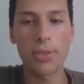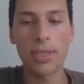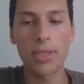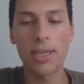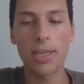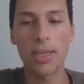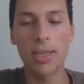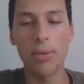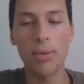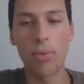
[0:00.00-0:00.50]

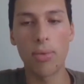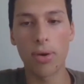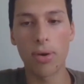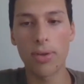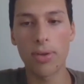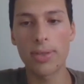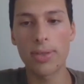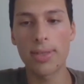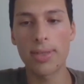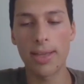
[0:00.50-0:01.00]
key
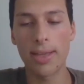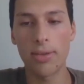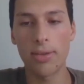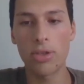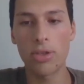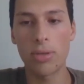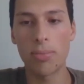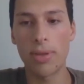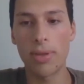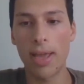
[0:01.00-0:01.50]
words that
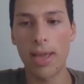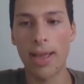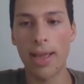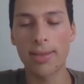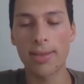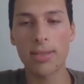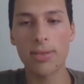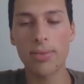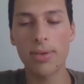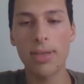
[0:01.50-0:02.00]
you should be
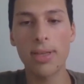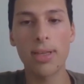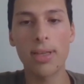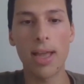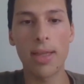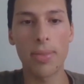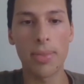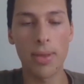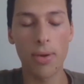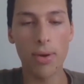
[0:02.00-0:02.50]
answering,
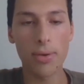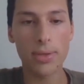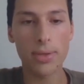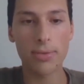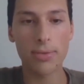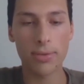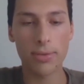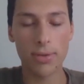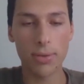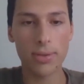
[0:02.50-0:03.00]

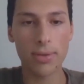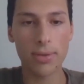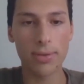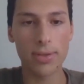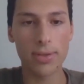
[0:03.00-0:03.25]
those are on the